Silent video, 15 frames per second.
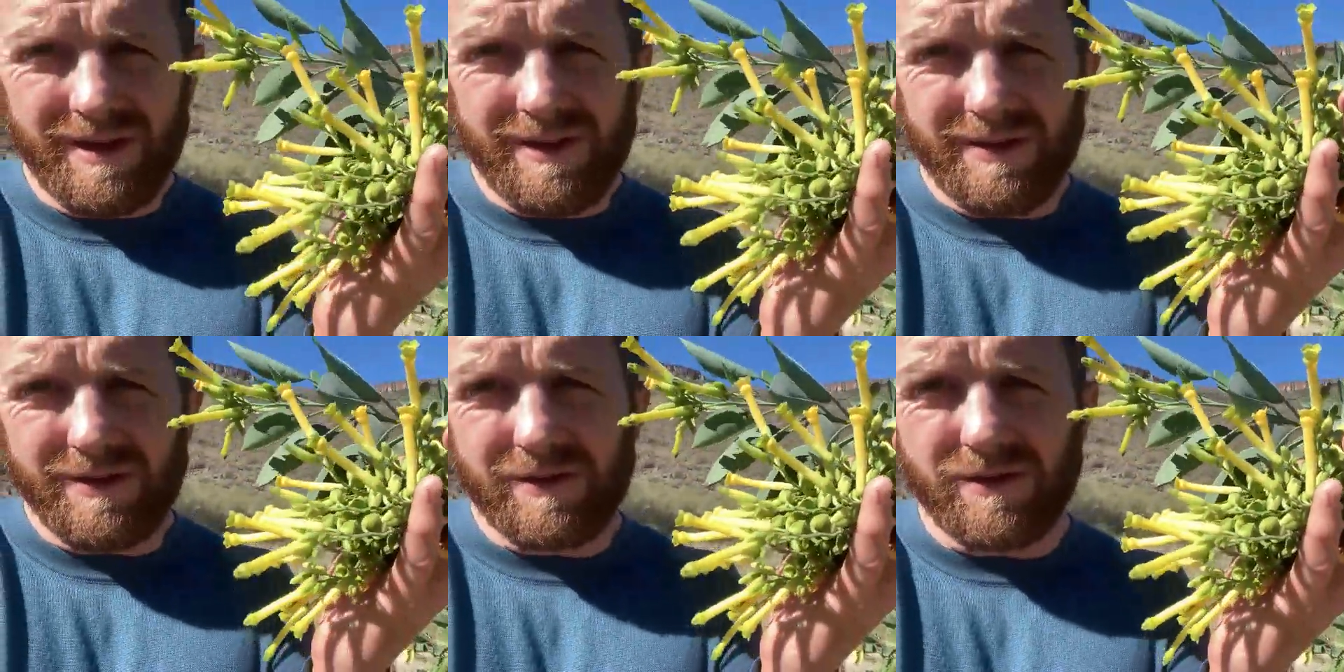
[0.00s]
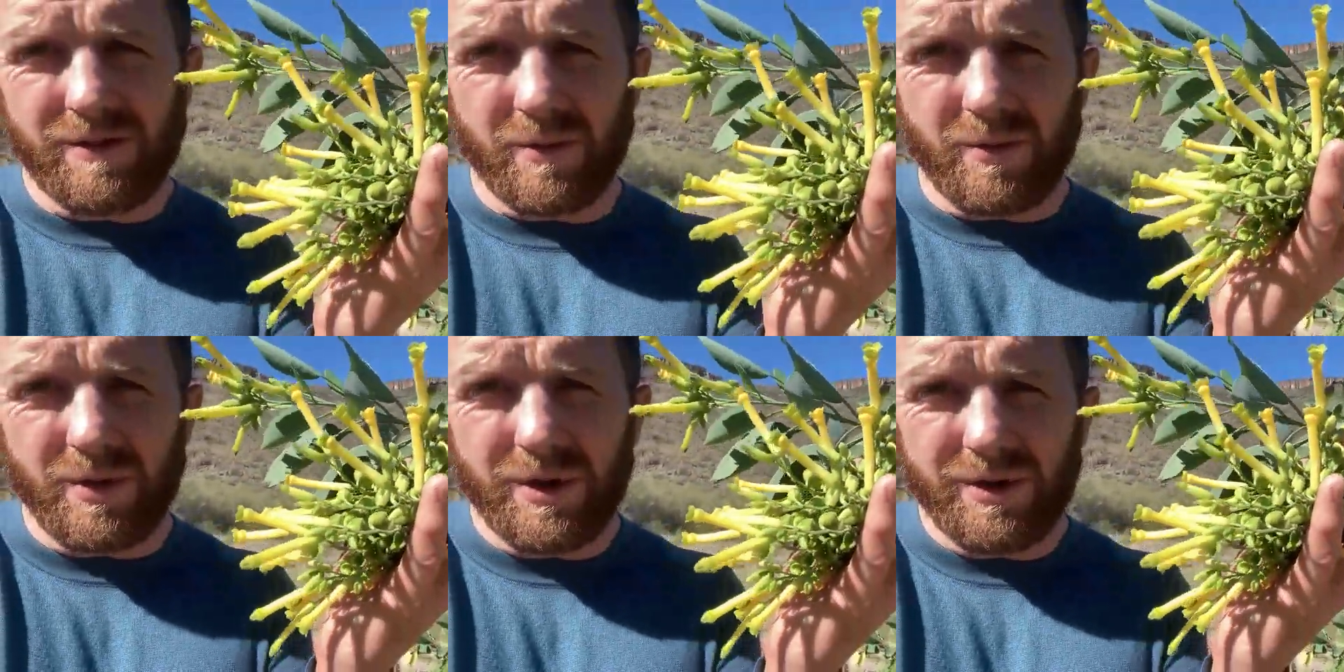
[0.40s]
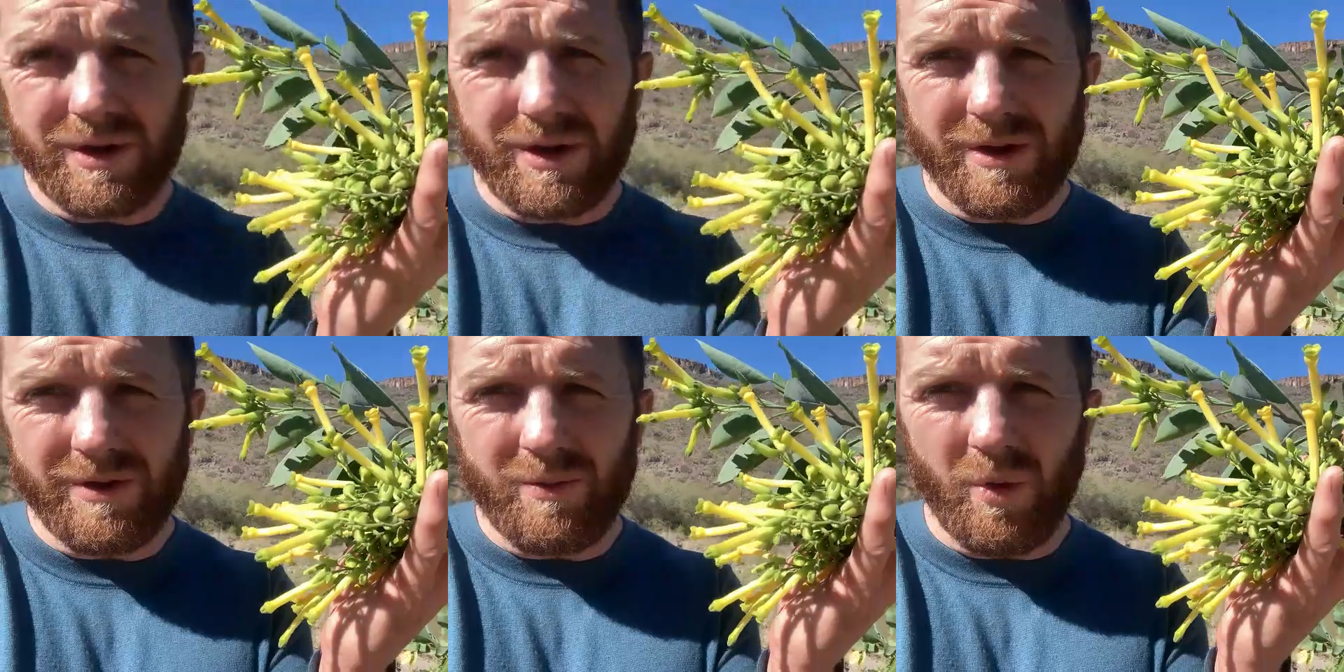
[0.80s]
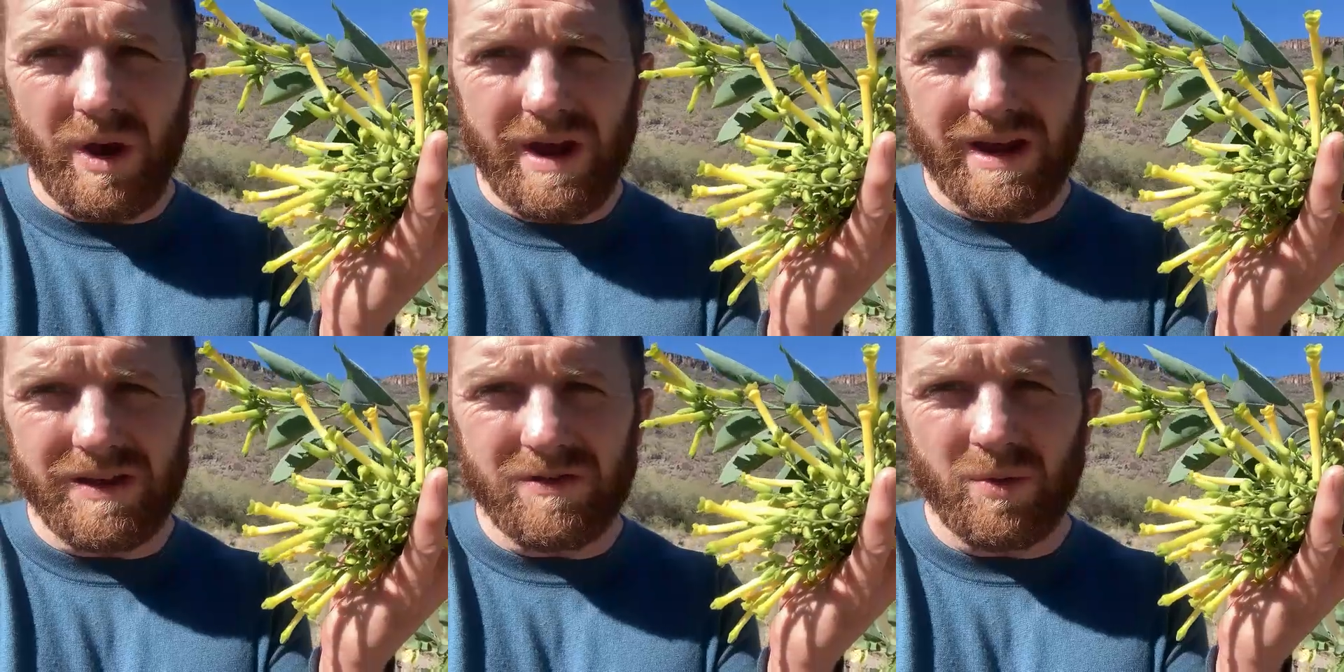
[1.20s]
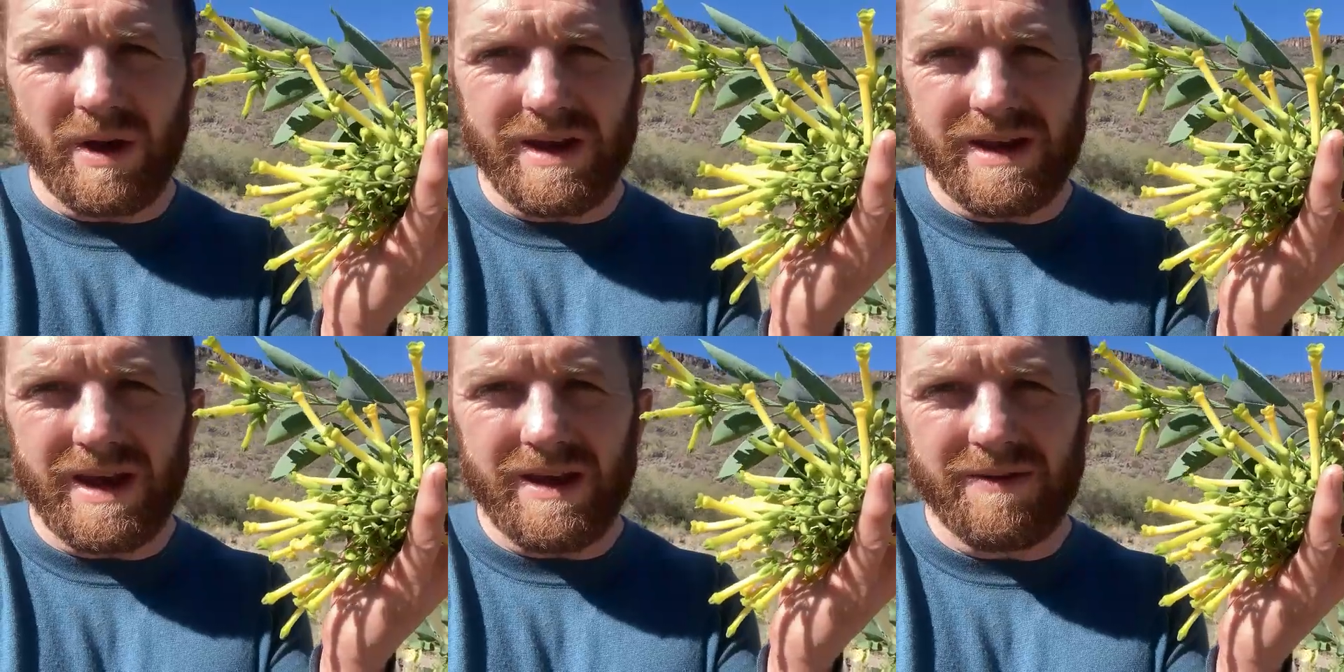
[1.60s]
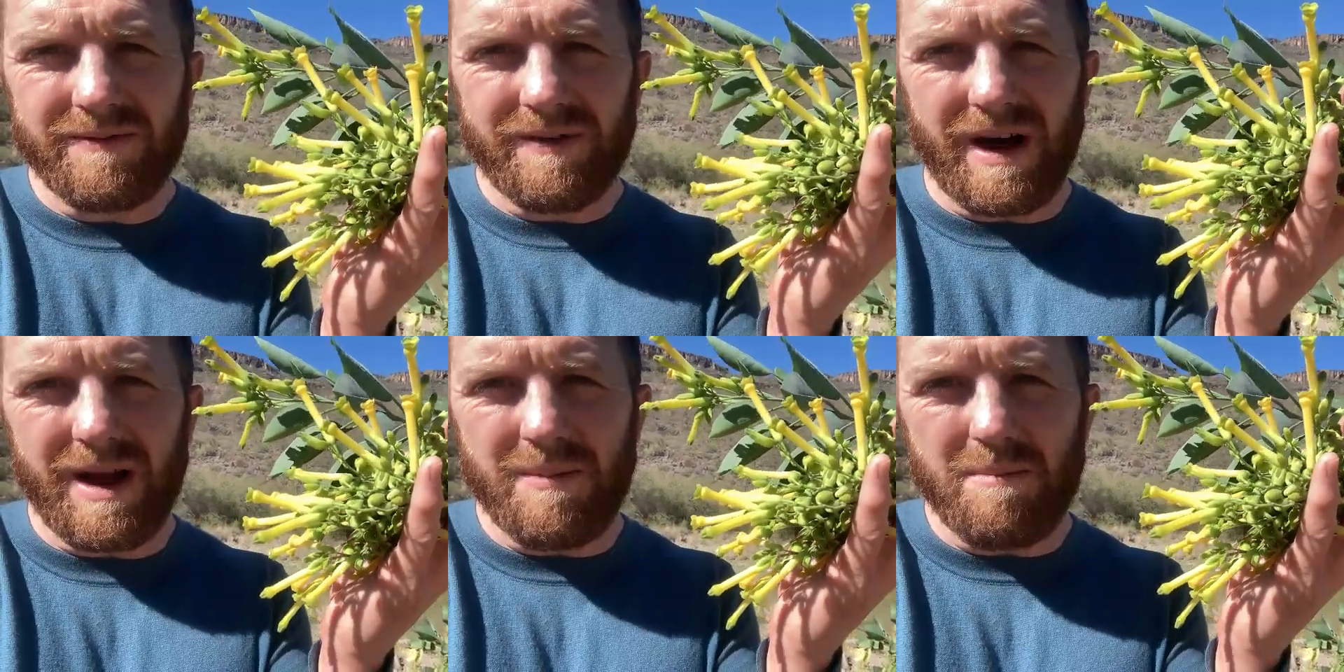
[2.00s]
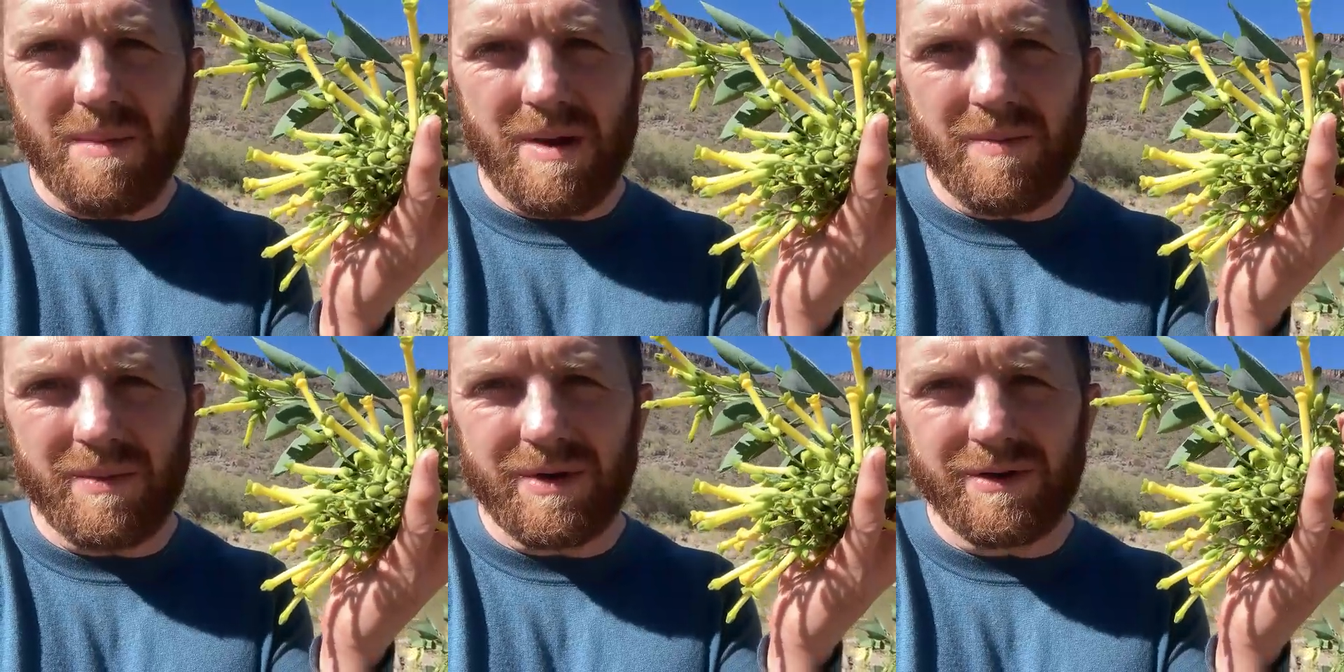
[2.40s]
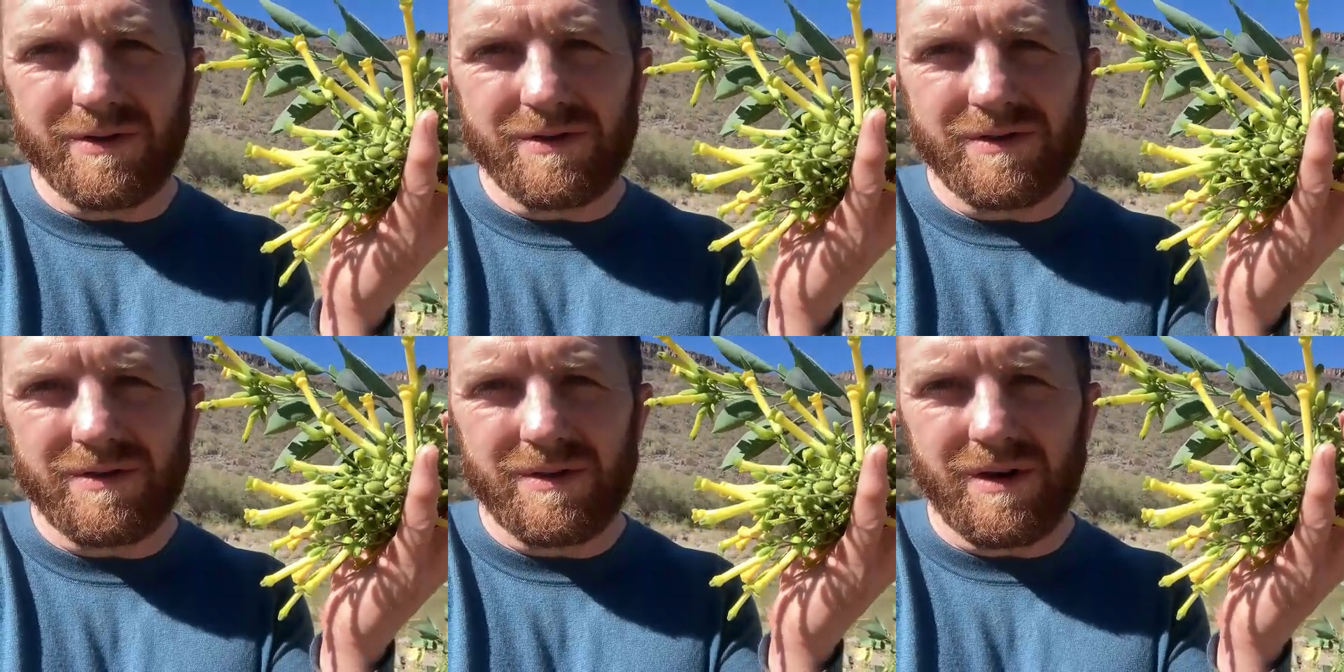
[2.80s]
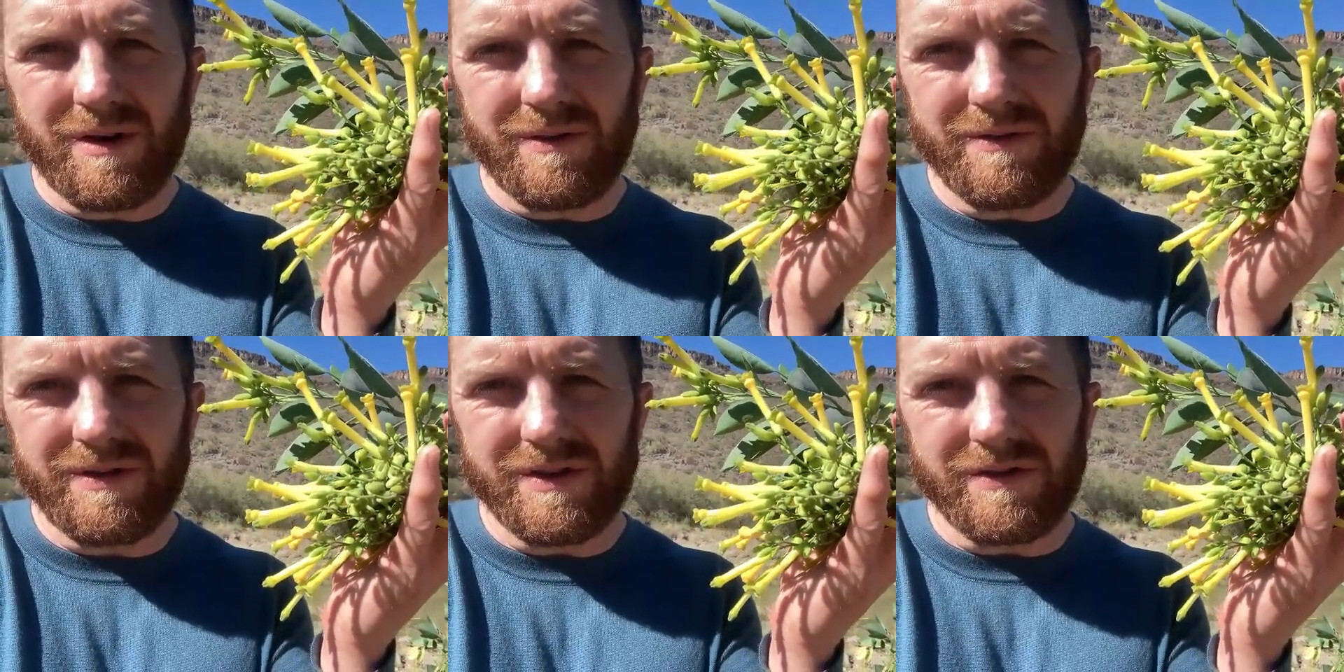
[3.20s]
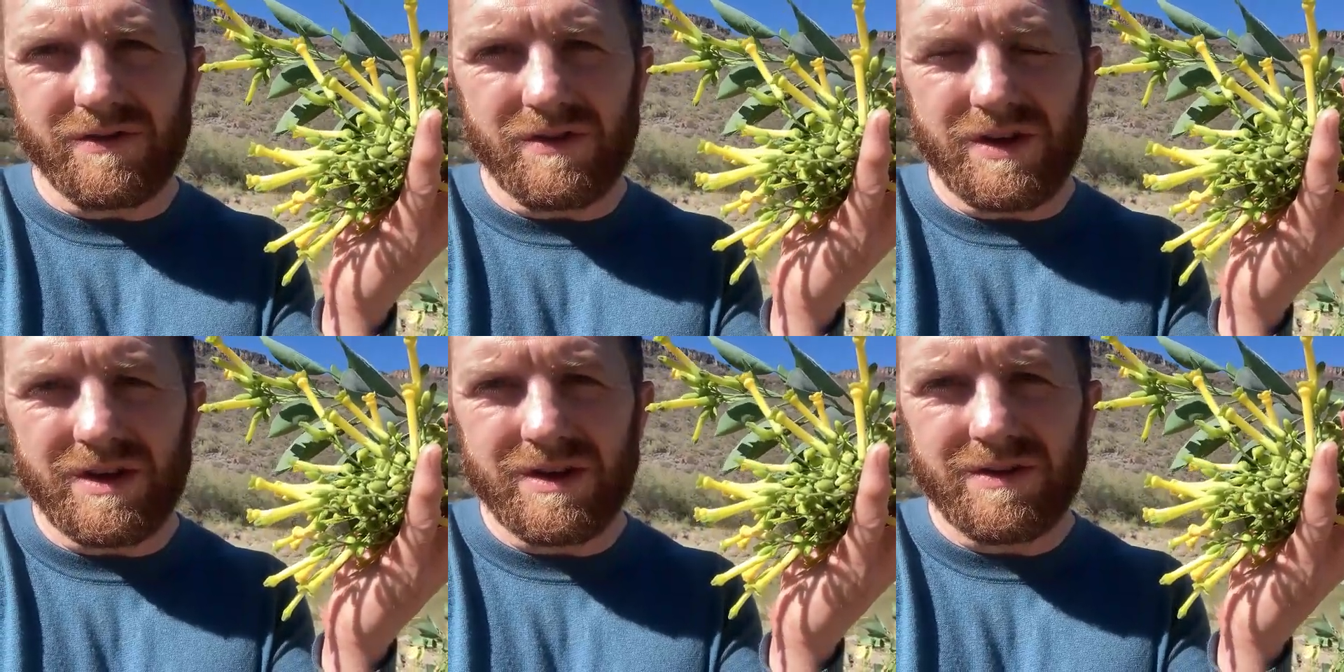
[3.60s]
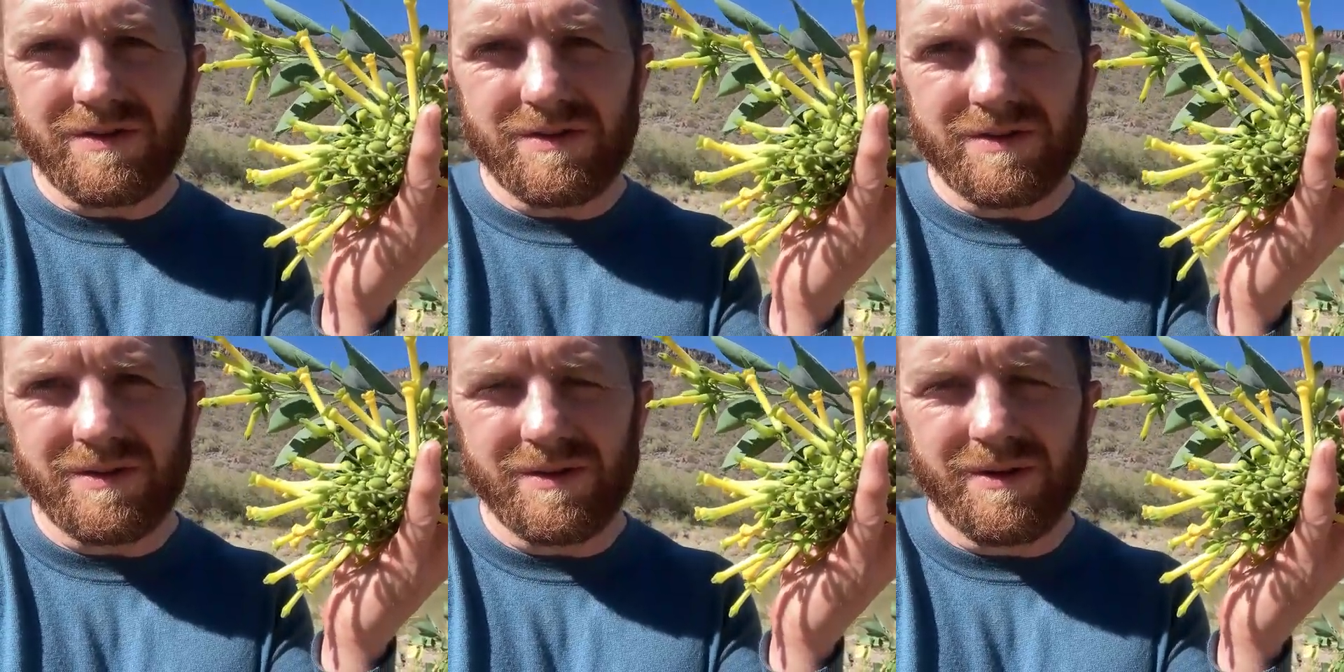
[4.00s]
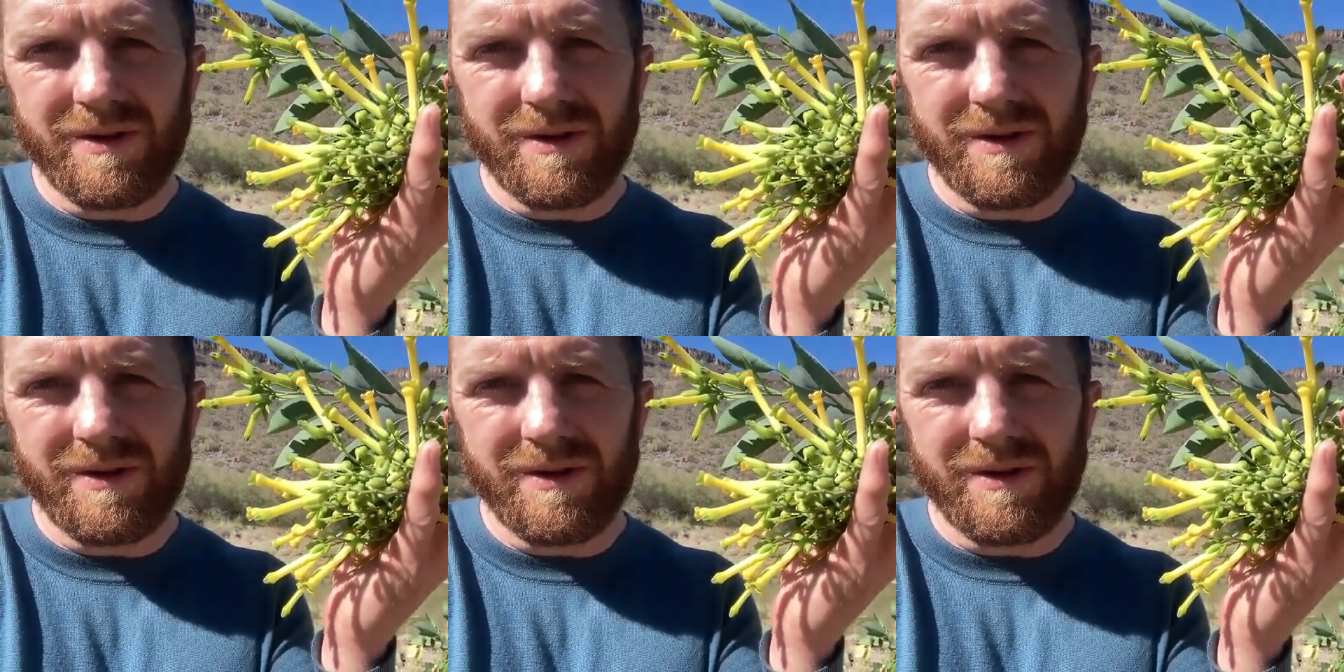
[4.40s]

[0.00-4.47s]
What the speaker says: this is a really good way to identify members of this genus.